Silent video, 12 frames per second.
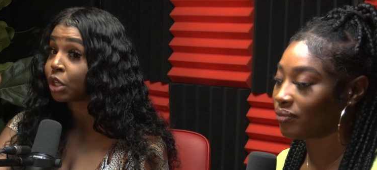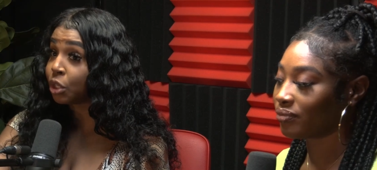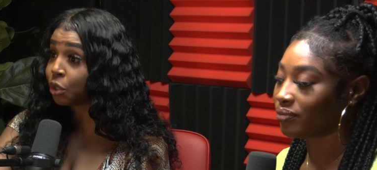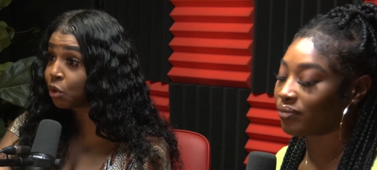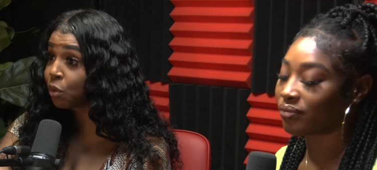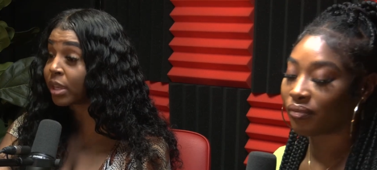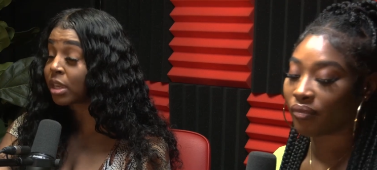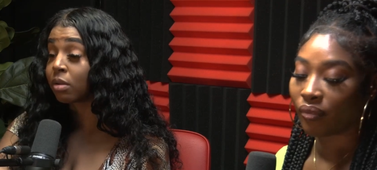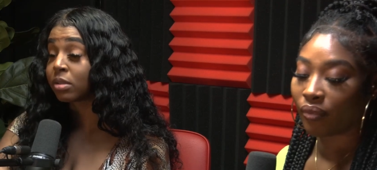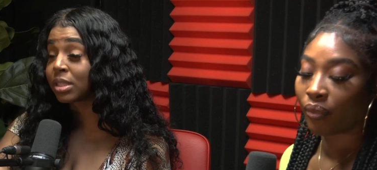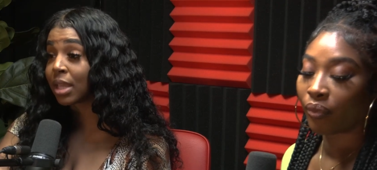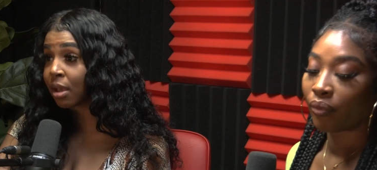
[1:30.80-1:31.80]
Speaker 1: you and
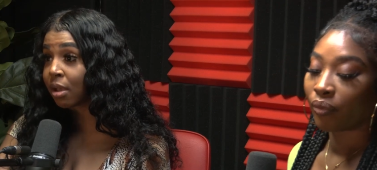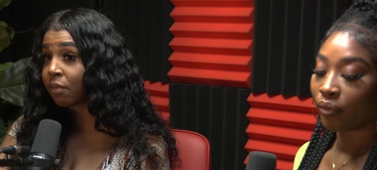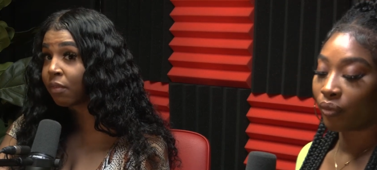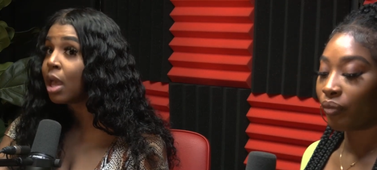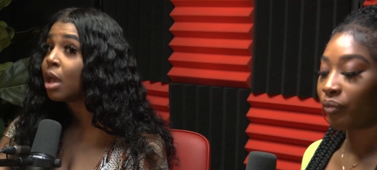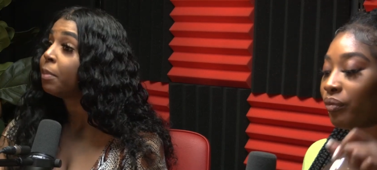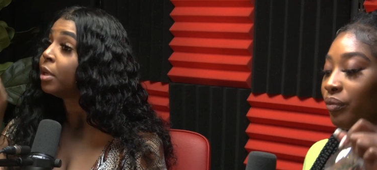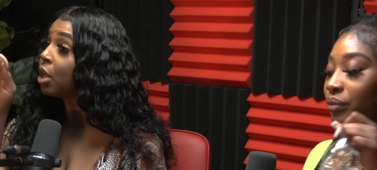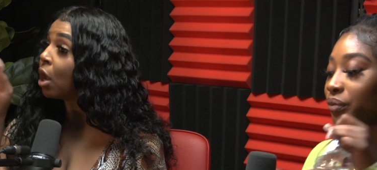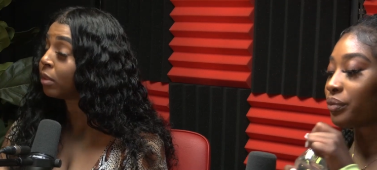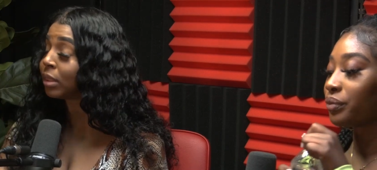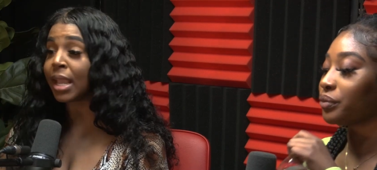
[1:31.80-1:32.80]
yourself. But
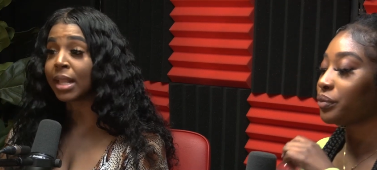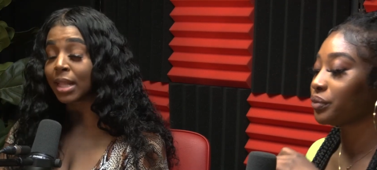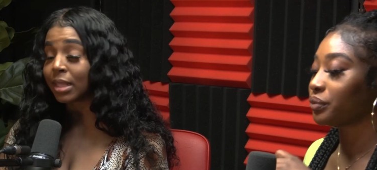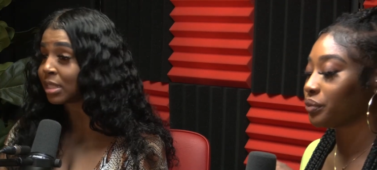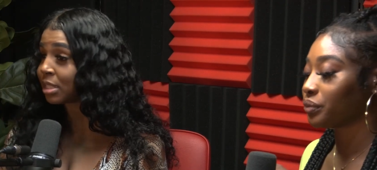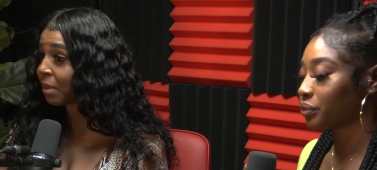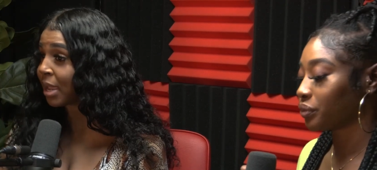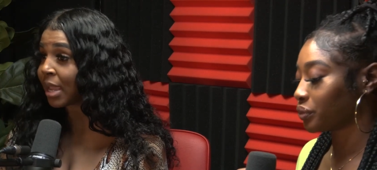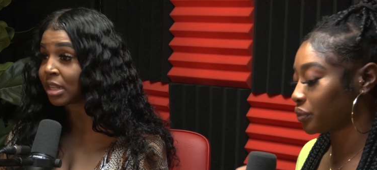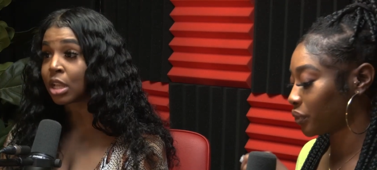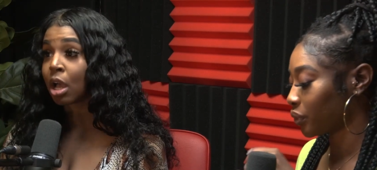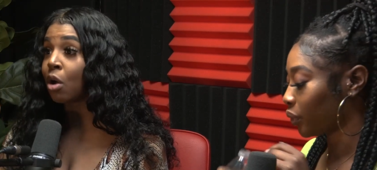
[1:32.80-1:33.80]
don't think that this man is
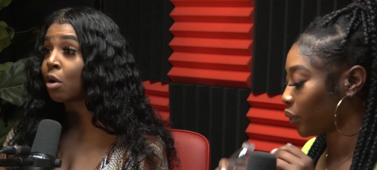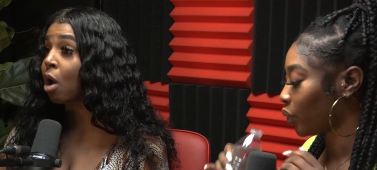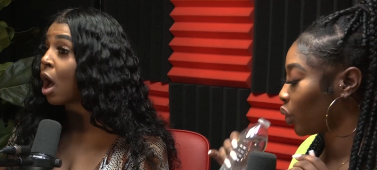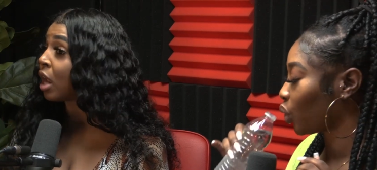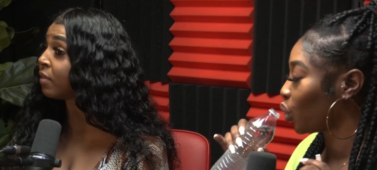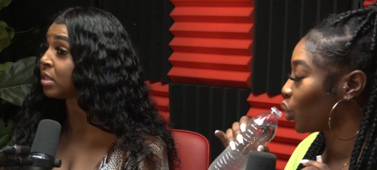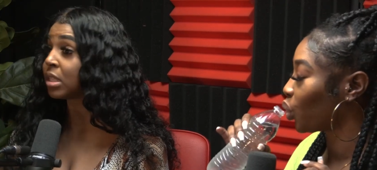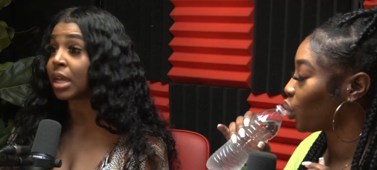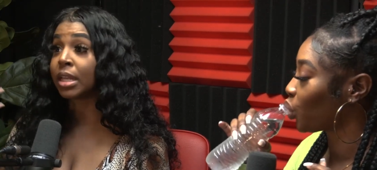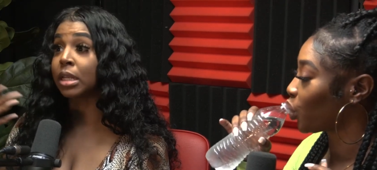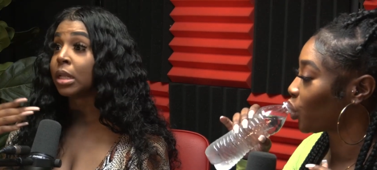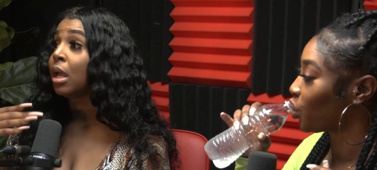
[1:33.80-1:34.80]
going all of a
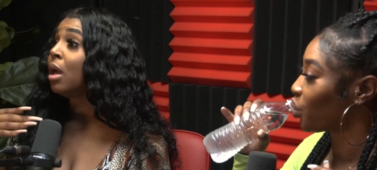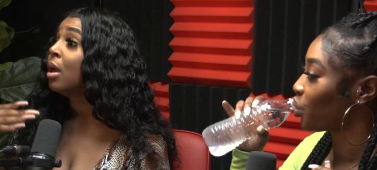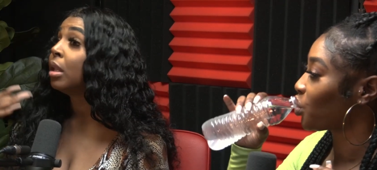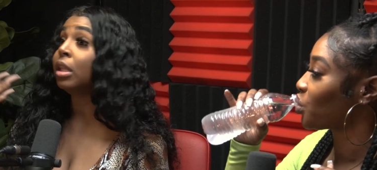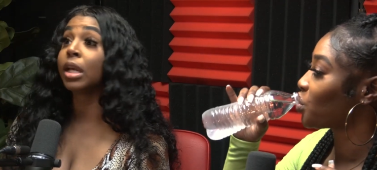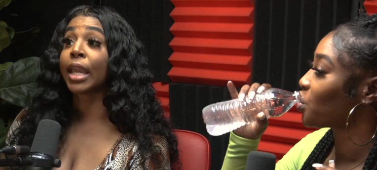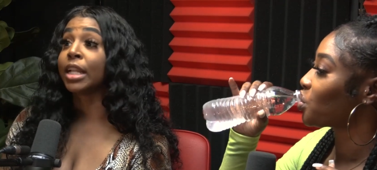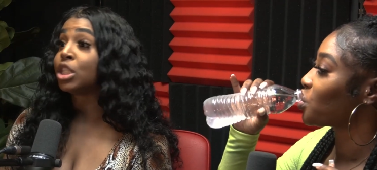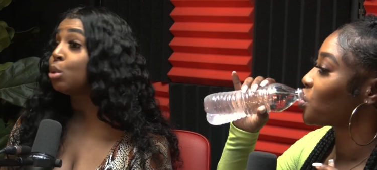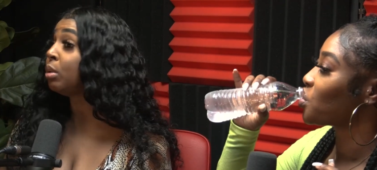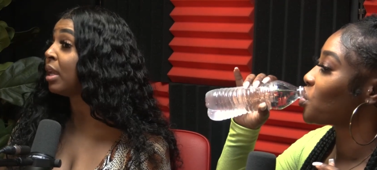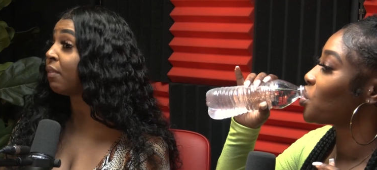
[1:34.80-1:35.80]
sudden look at you
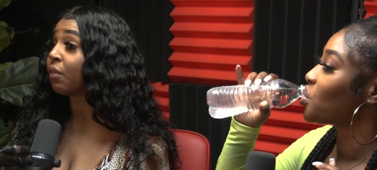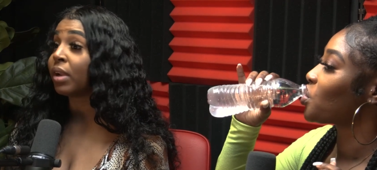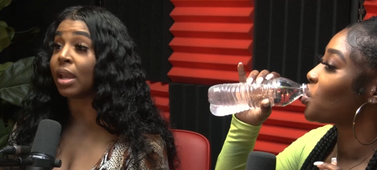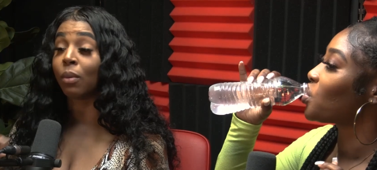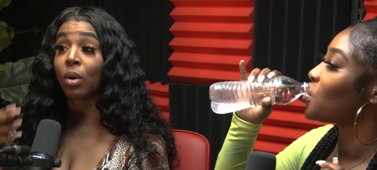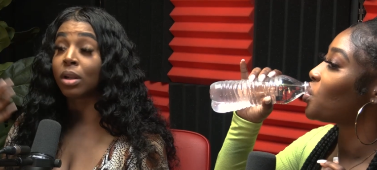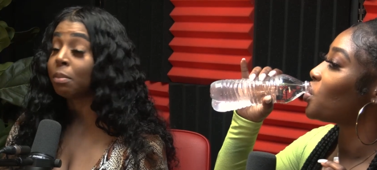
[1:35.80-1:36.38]
different and want to